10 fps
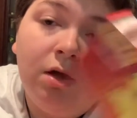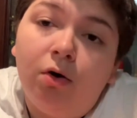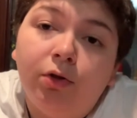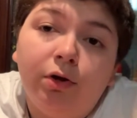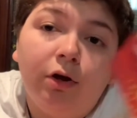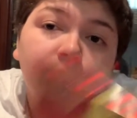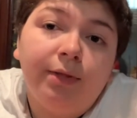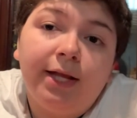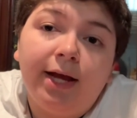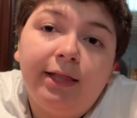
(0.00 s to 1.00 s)
Only cost me
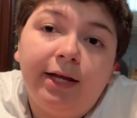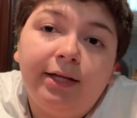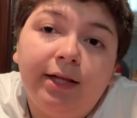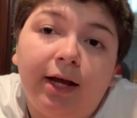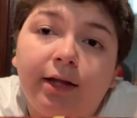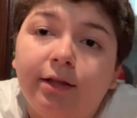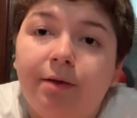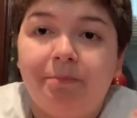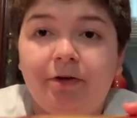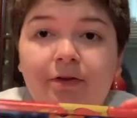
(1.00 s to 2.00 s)
$9.99,
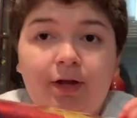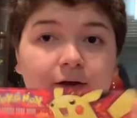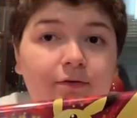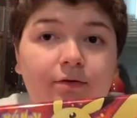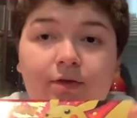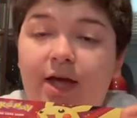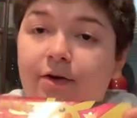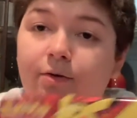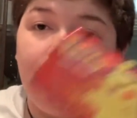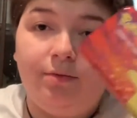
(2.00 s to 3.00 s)
10 bucks guys, can't
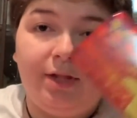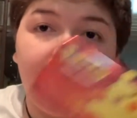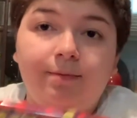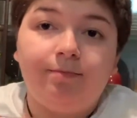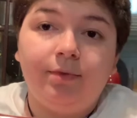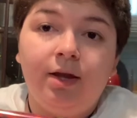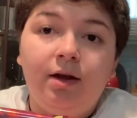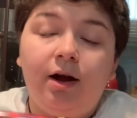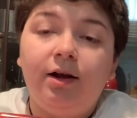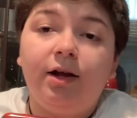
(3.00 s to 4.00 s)
go wrong with that.
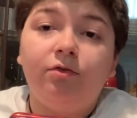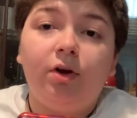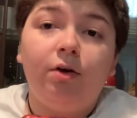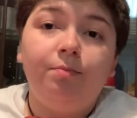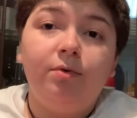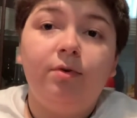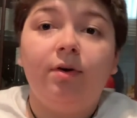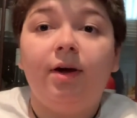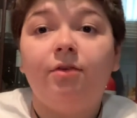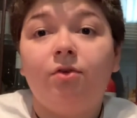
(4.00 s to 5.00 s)
Alright guys, so I hope you
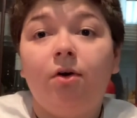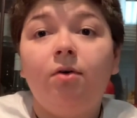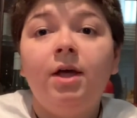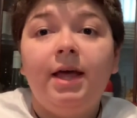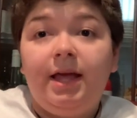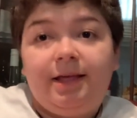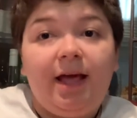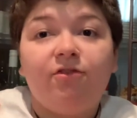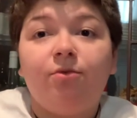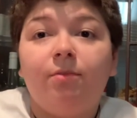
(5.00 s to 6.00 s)
guys go and
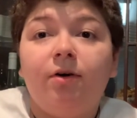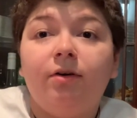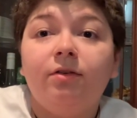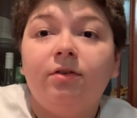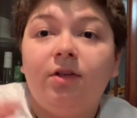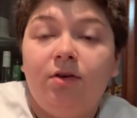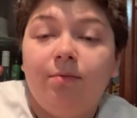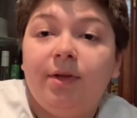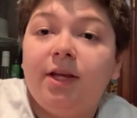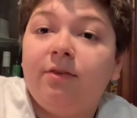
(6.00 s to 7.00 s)
catch them all. See you in
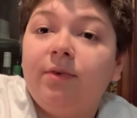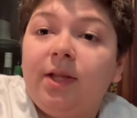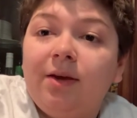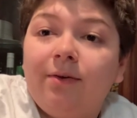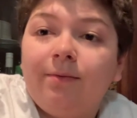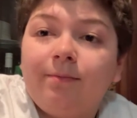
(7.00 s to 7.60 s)
my next video.